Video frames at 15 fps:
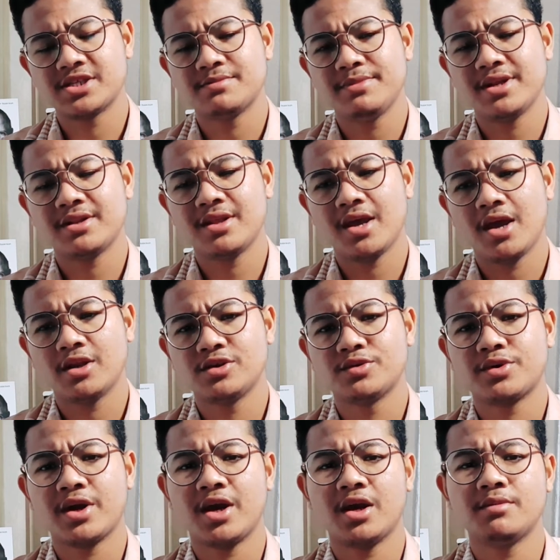It means that
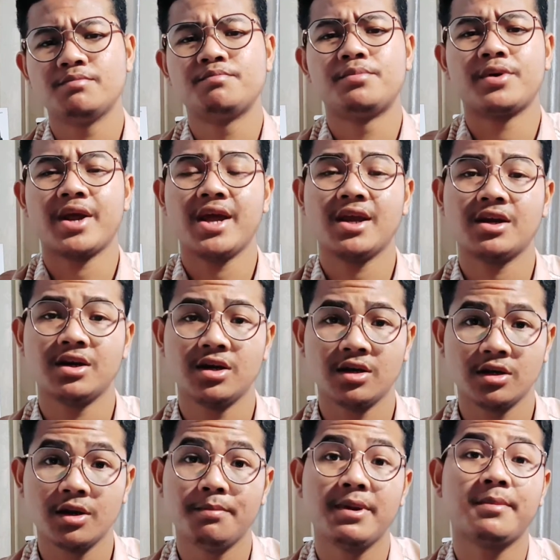you can break
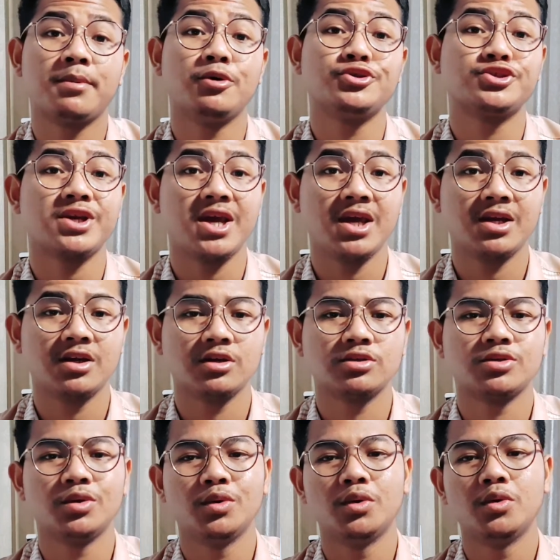the big
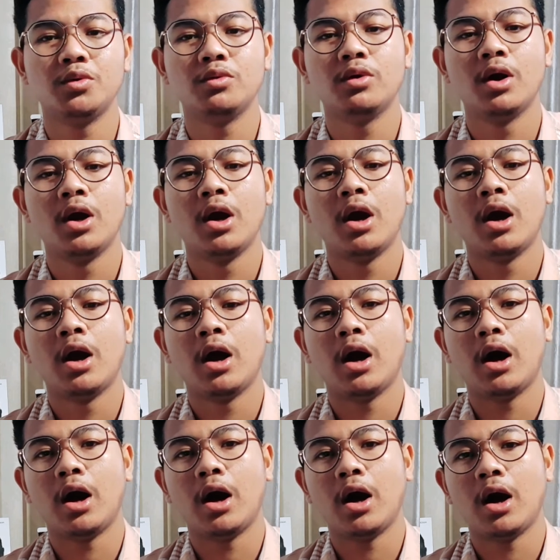project to
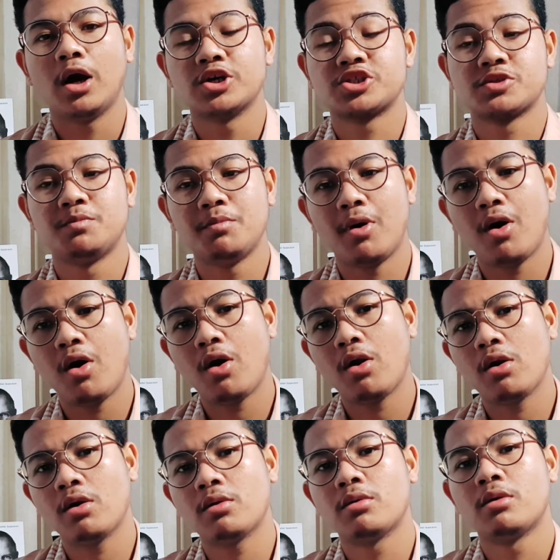a
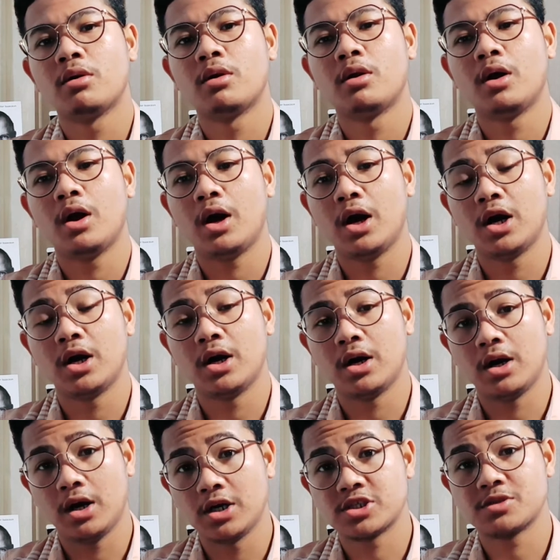small
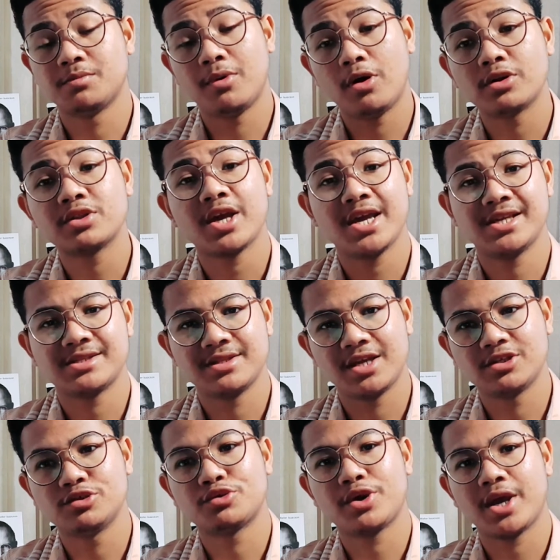task
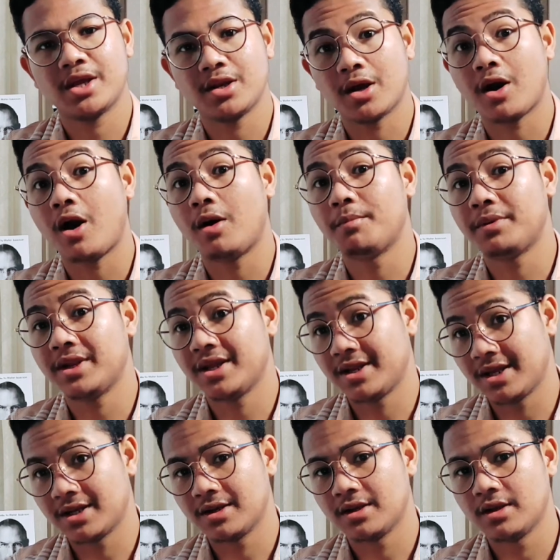that you can accomplish
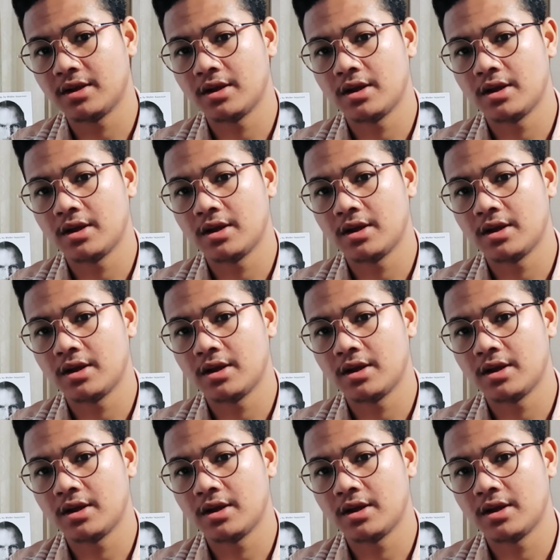it.